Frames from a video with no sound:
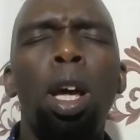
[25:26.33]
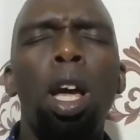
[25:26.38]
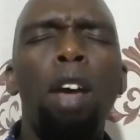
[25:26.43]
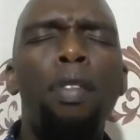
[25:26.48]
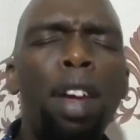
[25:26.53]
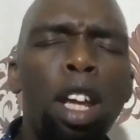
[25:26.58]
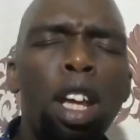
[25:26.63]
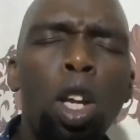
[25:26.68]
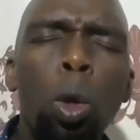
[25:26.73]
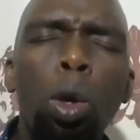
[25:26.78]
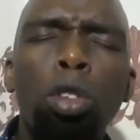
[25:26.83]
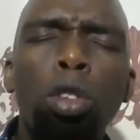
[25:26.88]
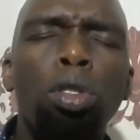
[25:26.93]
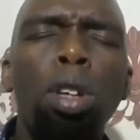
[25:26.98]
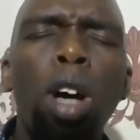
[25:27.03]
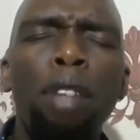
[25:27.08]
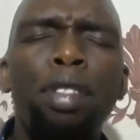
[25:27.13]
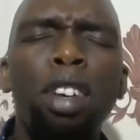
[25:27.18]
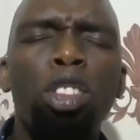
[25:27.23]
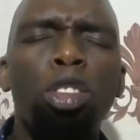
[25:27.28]
even in your
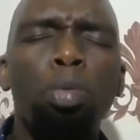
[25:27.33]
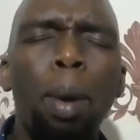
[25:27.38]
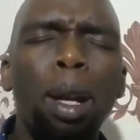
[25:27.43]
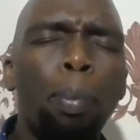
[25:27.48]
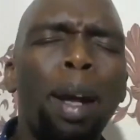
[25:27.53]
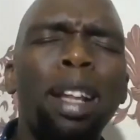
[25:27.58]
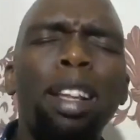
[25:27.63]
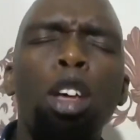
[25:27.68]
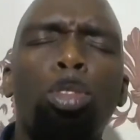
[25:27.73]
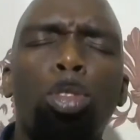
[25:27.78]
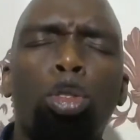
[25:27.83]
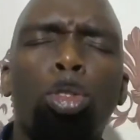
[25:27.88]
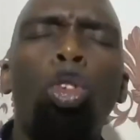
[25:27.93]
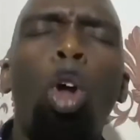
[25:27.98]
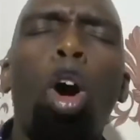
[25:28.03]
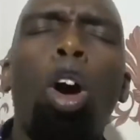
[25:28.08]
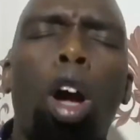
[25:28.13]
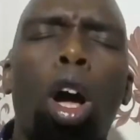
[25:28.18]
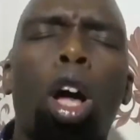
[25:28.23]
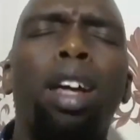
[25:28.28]
service, but there's
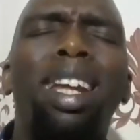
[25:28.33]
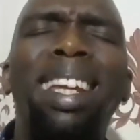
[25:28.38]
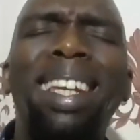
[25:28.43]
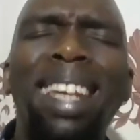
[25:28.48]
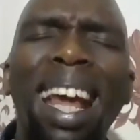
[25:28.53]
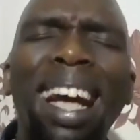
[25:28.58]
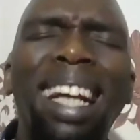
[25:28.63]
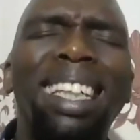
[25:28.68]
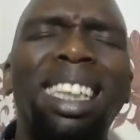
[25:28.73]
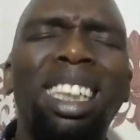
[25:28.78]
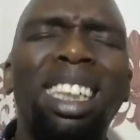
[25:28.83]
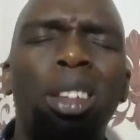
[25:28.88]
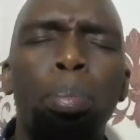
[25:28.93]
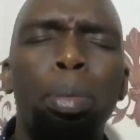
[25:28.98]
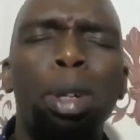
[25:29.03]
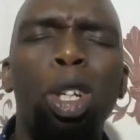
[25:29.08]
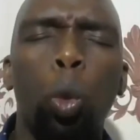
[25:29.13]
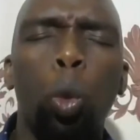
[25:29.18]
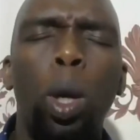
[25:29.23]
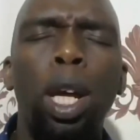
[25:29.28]
no connection
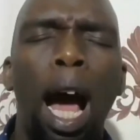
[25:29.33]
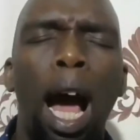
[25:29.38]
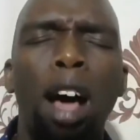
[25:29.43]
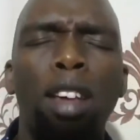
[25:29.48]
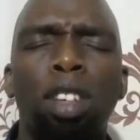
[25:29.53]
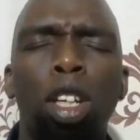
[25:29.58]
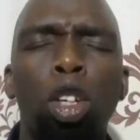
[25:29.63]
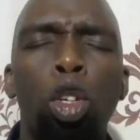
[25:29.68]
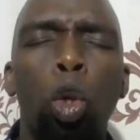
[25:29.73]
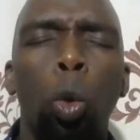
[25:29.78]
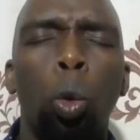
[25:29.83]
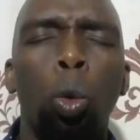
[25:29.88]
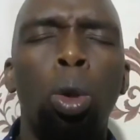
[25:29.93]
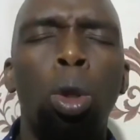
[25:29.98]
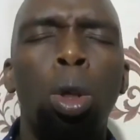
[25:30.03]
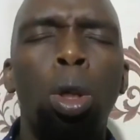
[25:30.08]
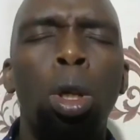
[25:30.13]
between us and you.